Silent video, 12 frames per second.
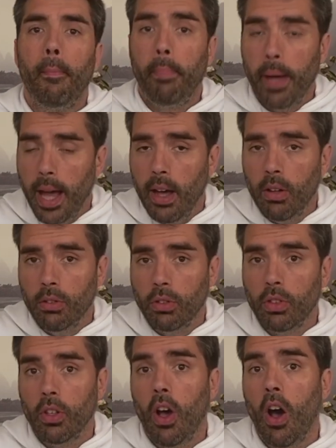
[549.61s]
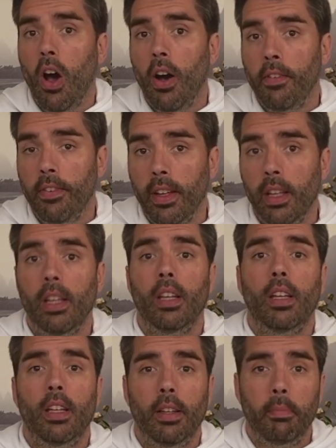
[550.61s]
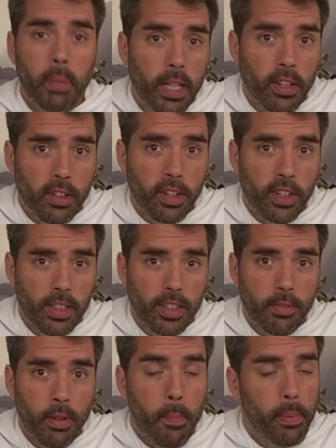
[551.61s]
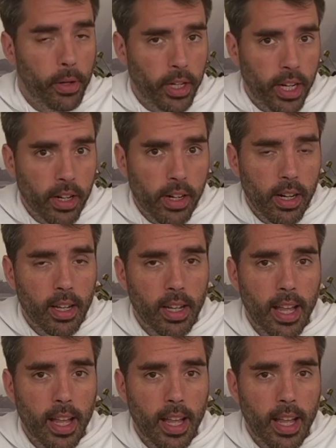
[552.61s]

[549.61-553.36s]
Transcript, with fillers: pounds of meat alternative per year.